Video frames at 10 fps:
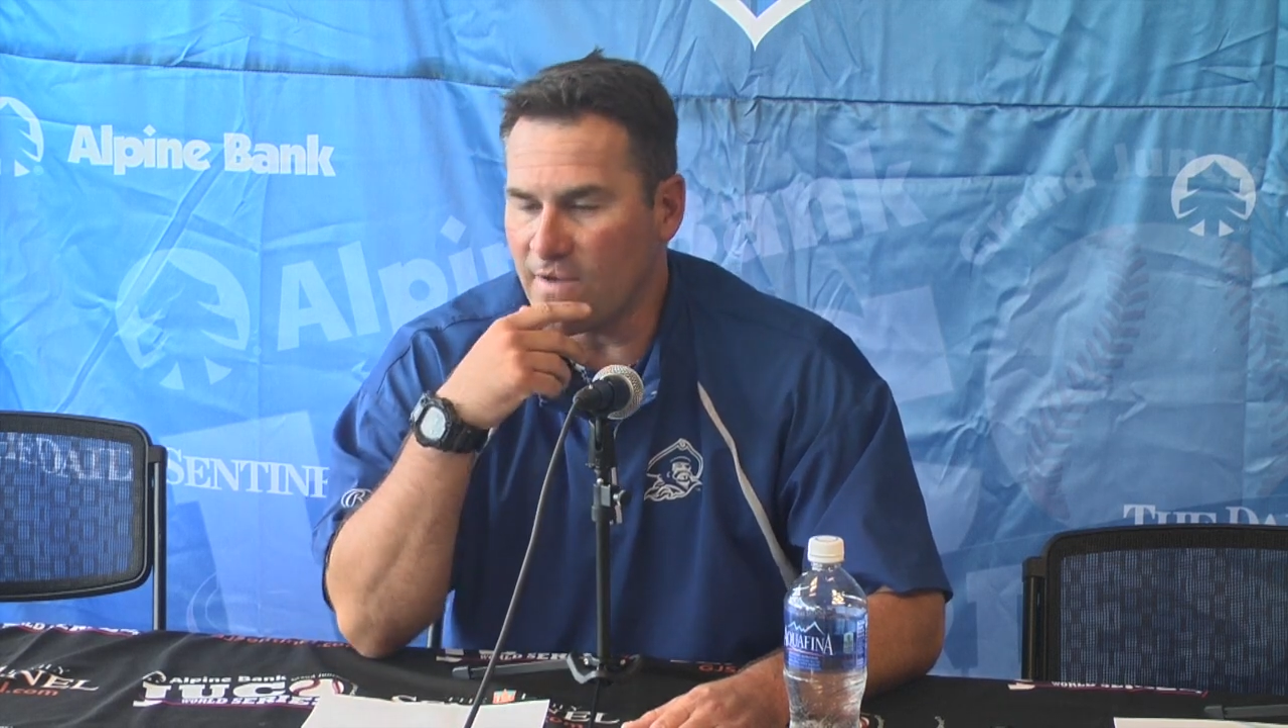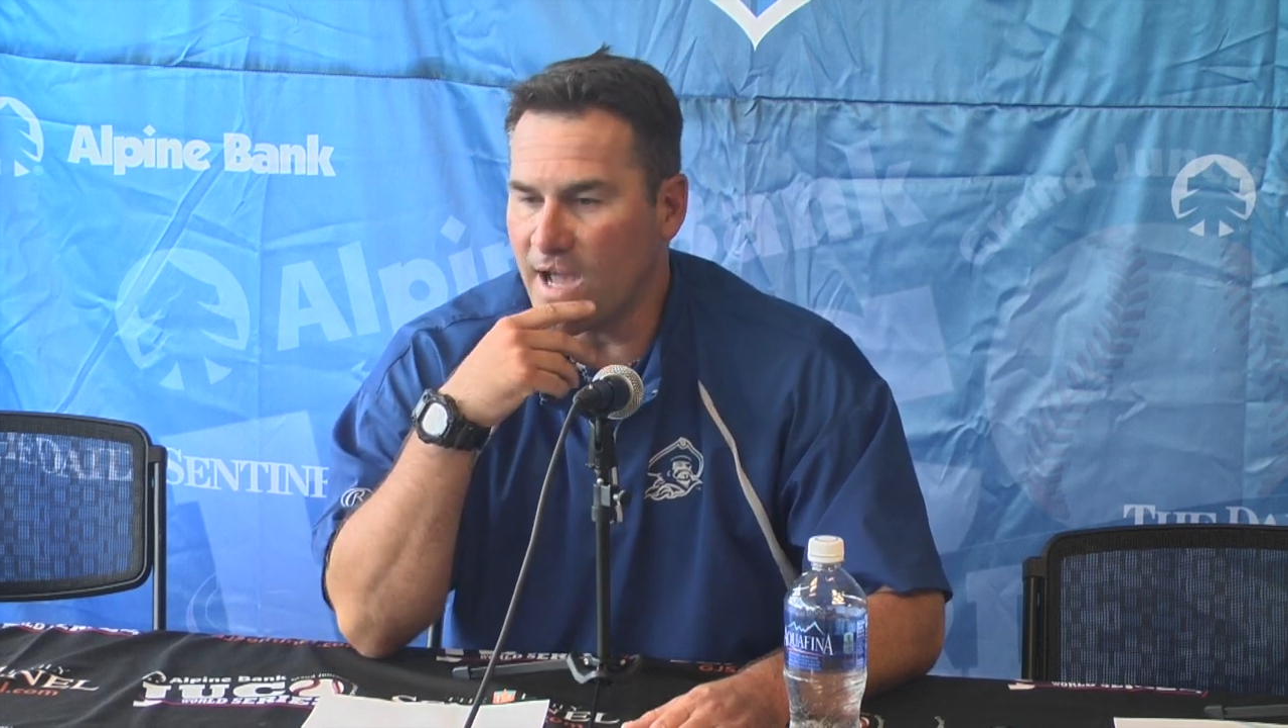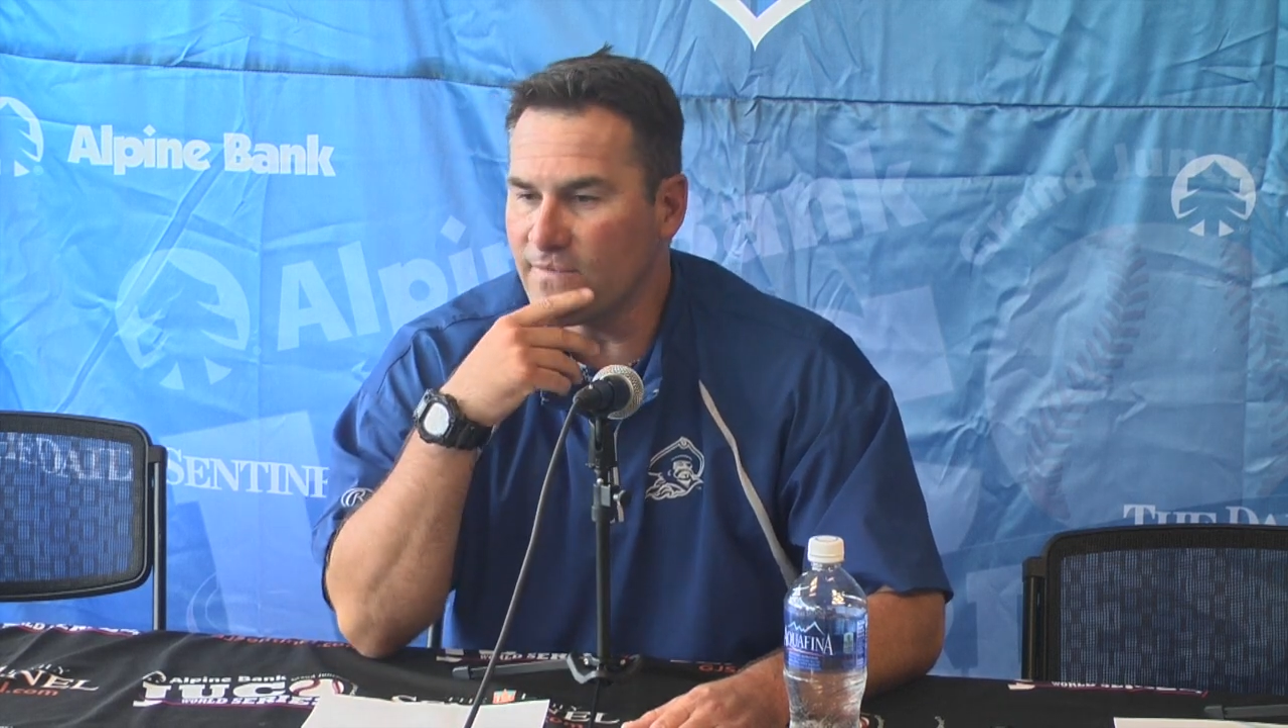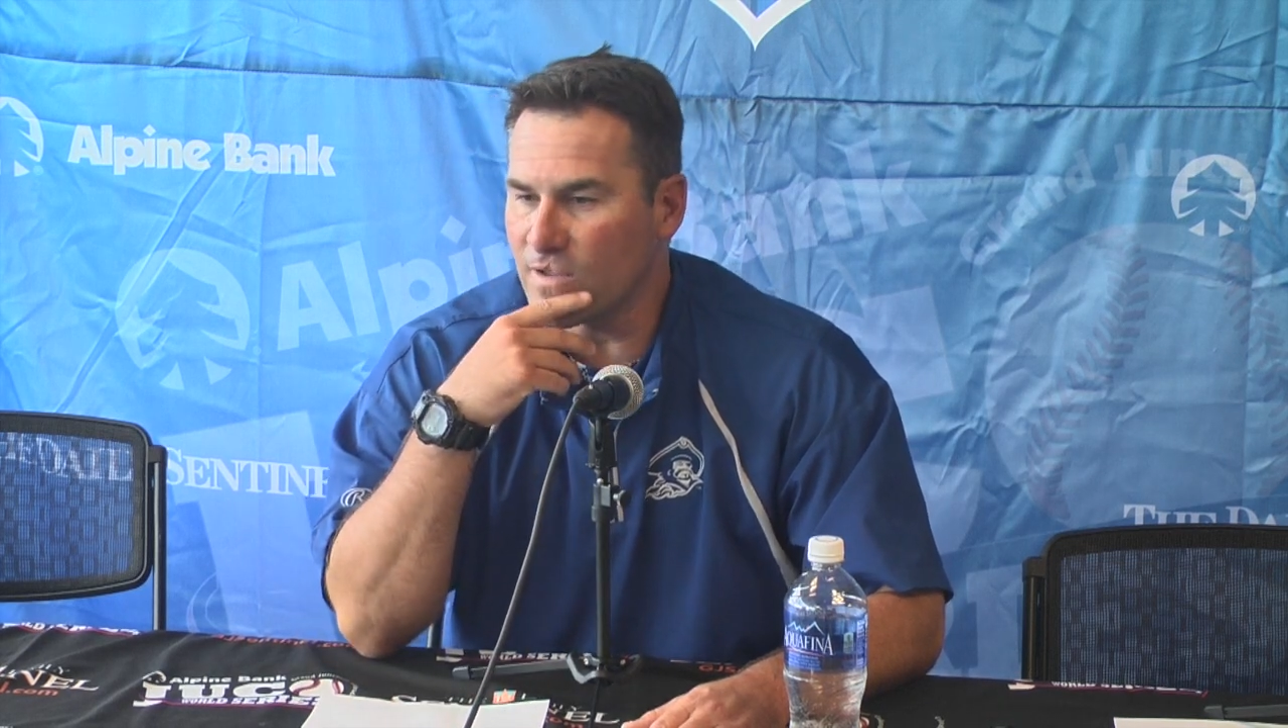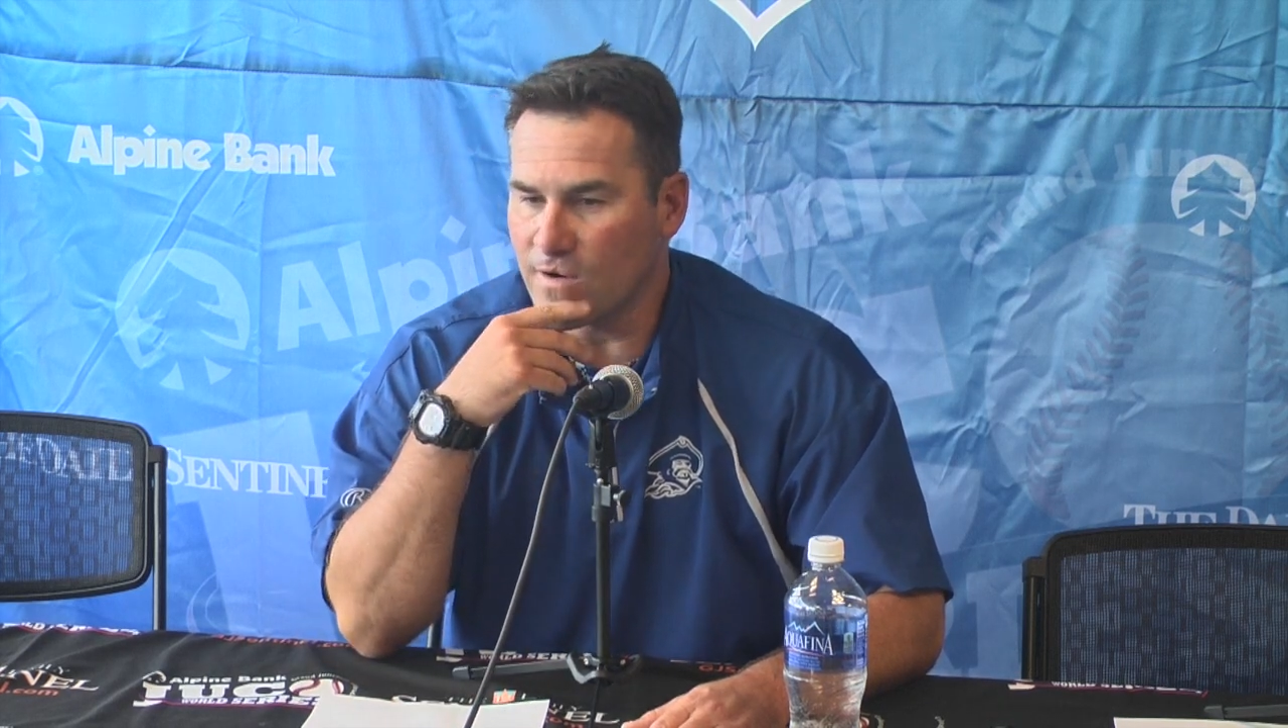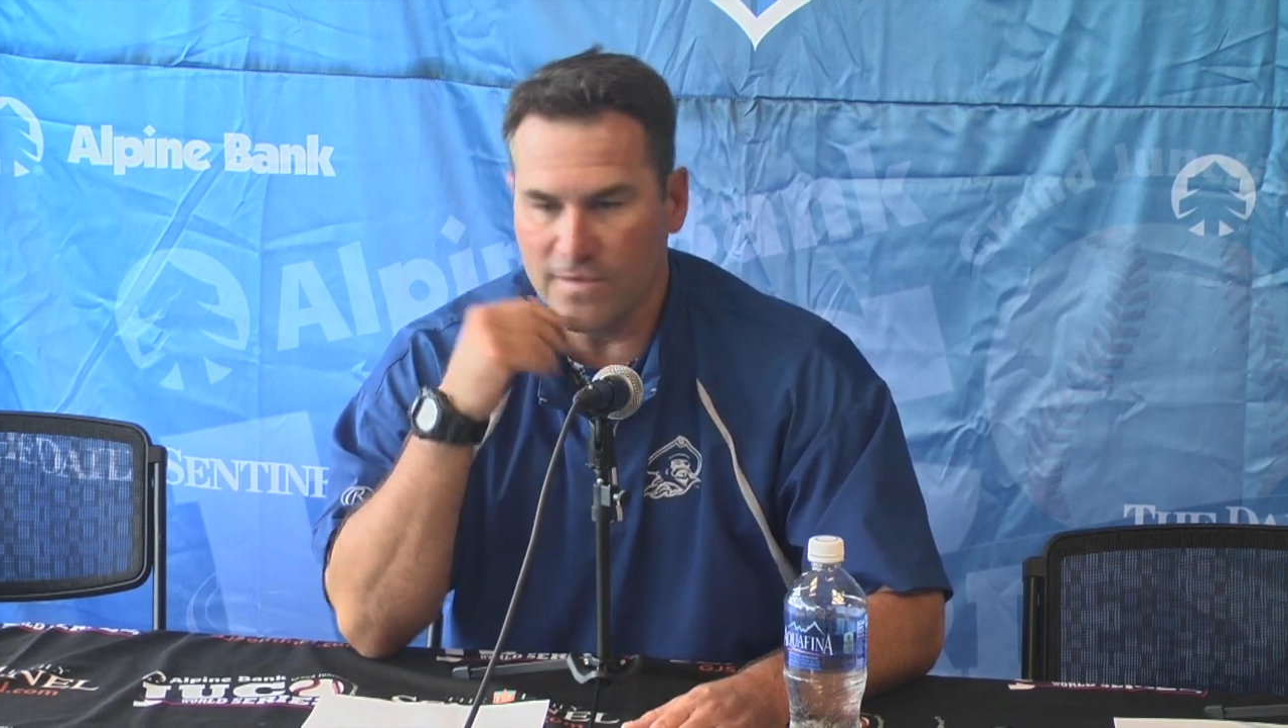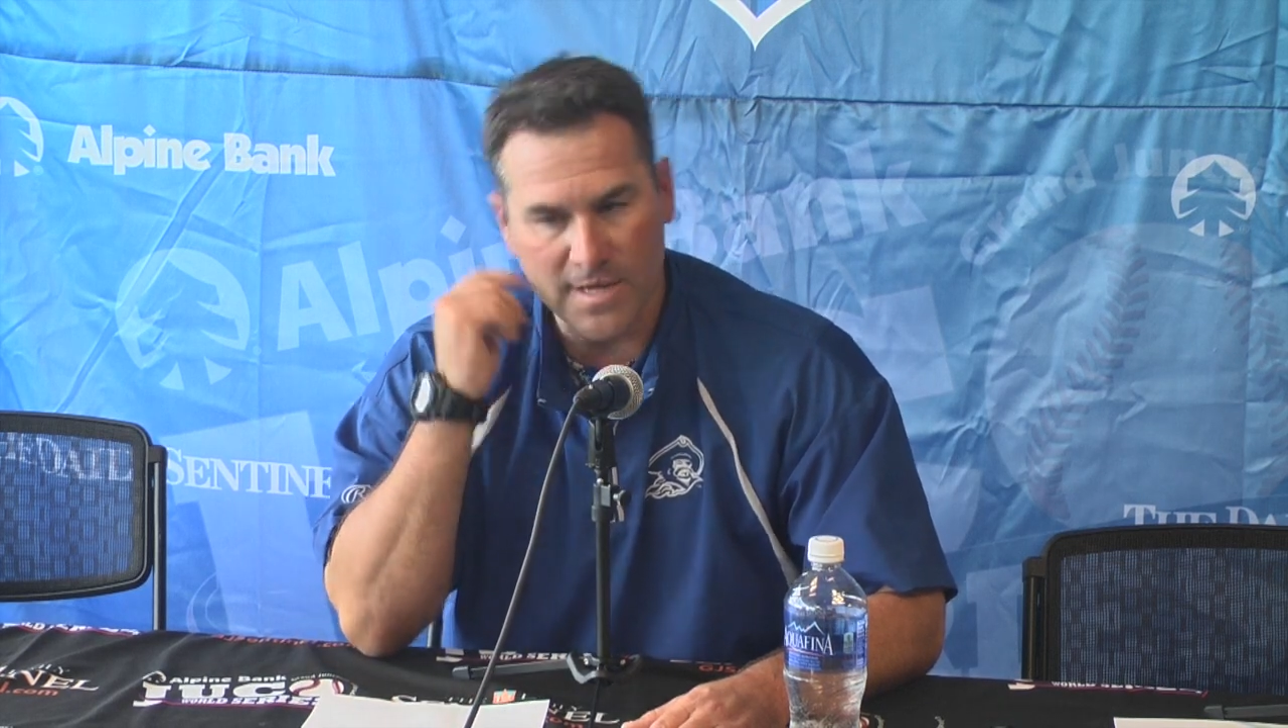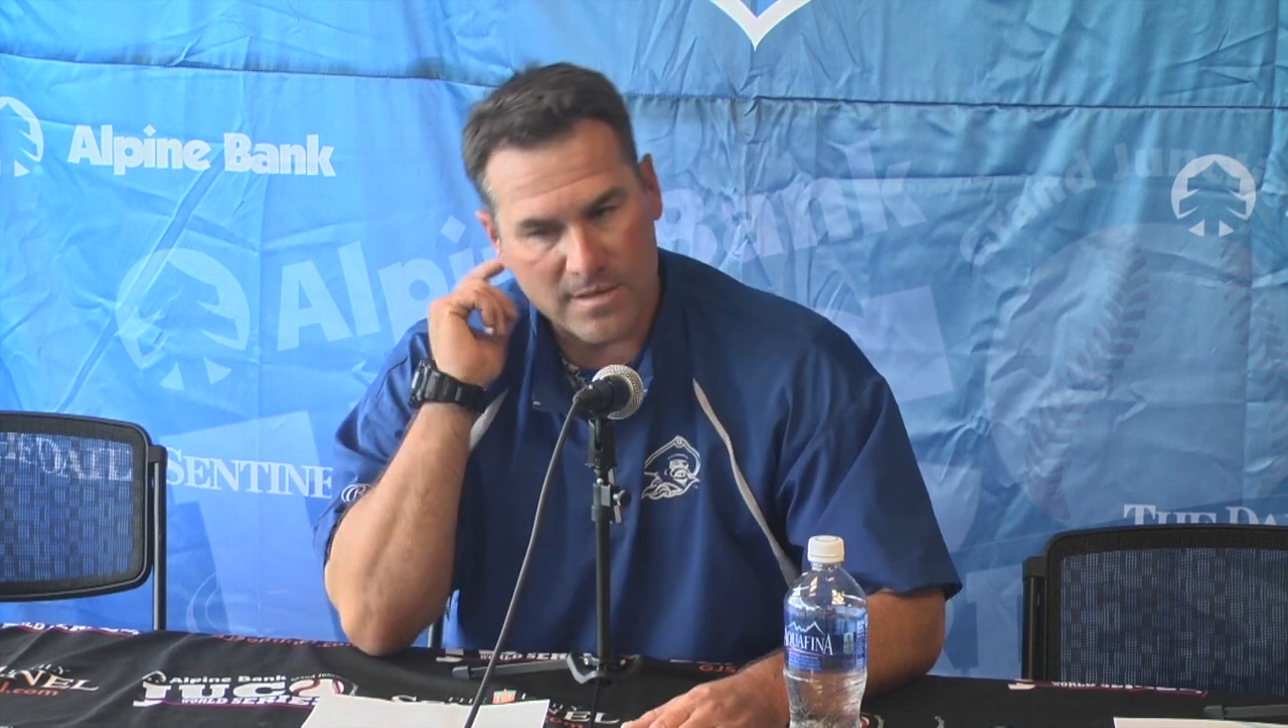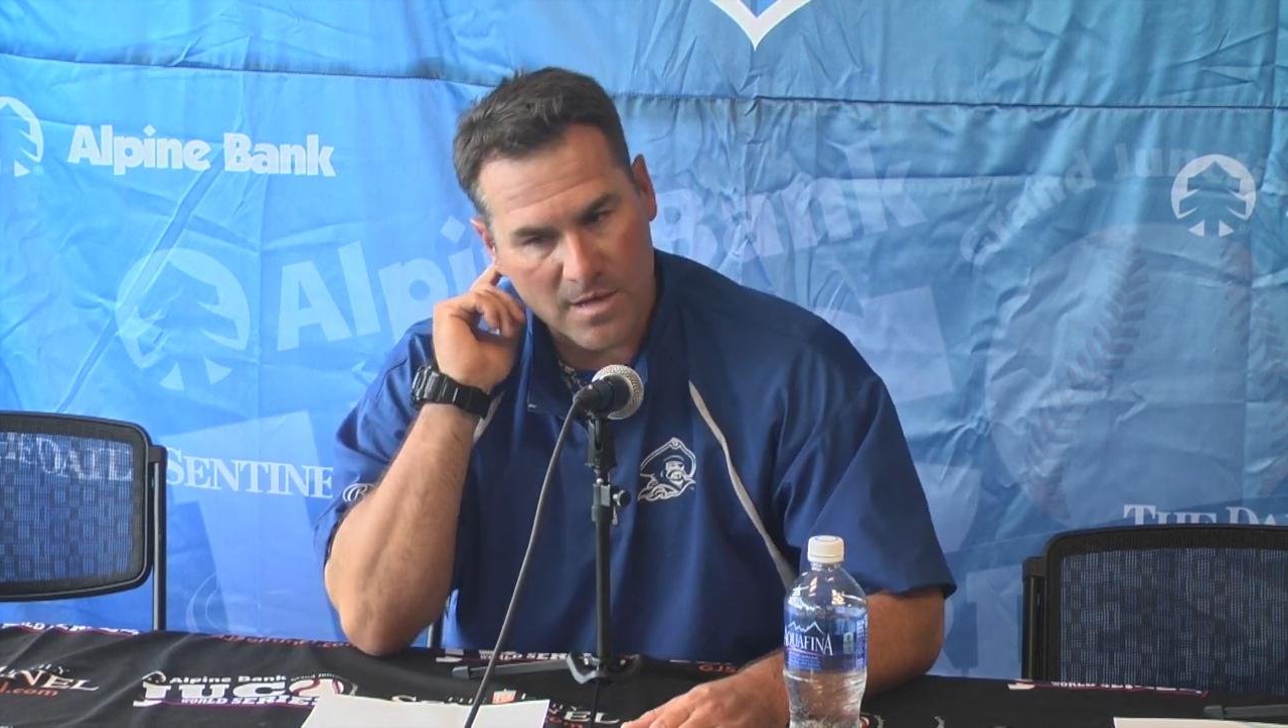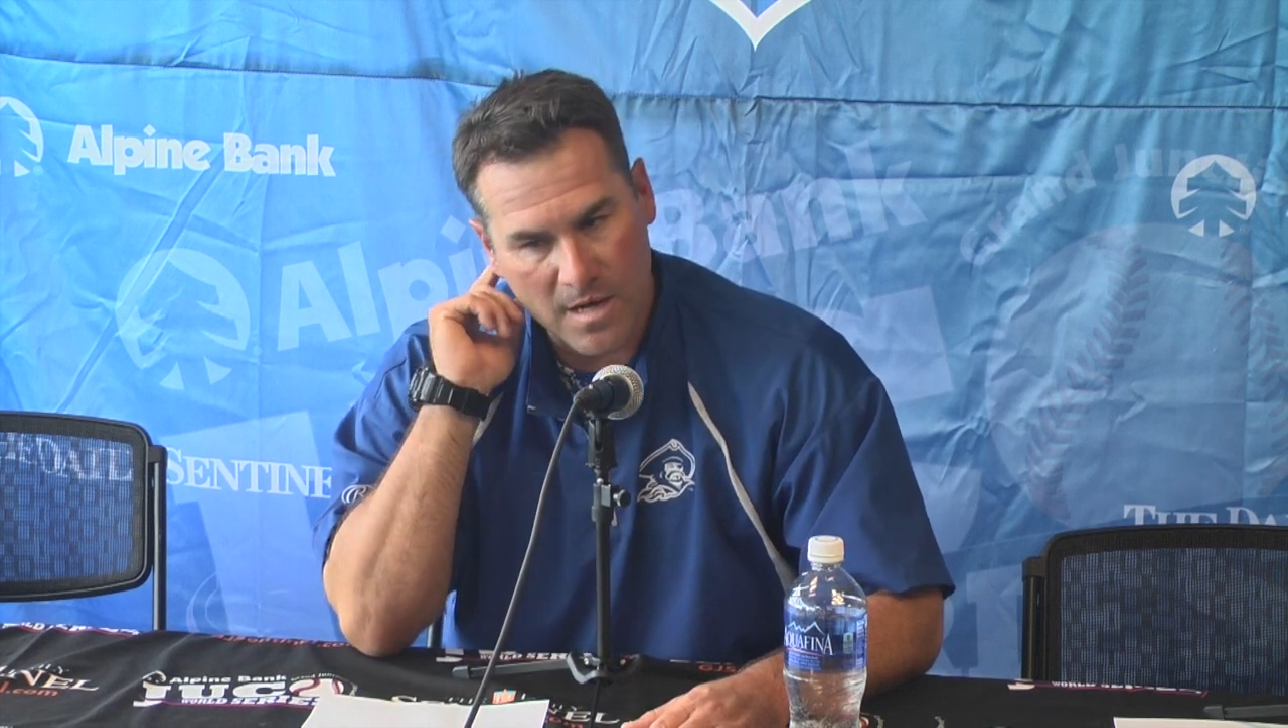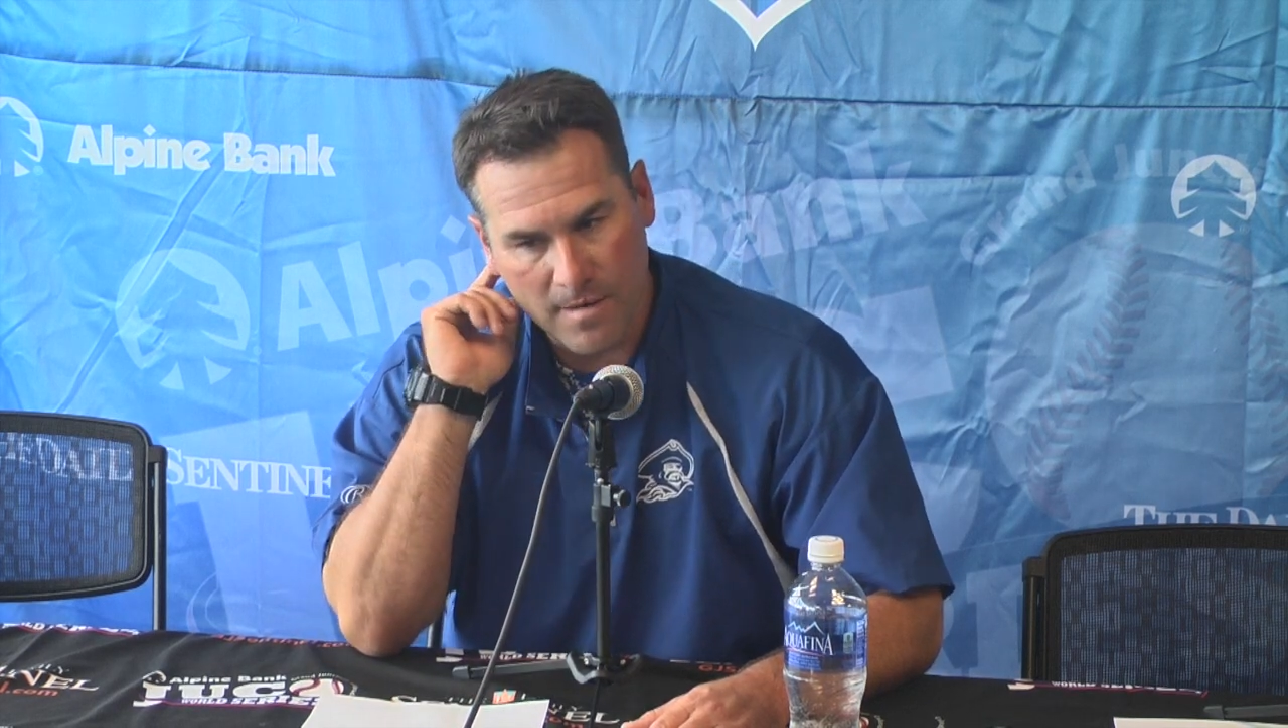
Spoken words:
I've learned that,